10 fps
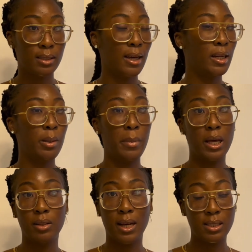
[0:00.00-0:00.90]
any
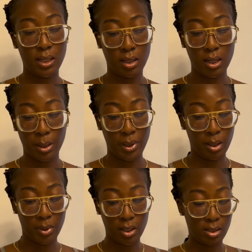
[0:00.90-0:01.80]
mail that's incoming,
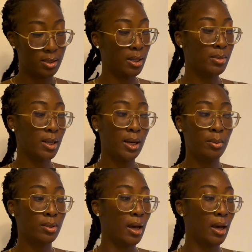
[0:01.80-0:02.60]
because sometimes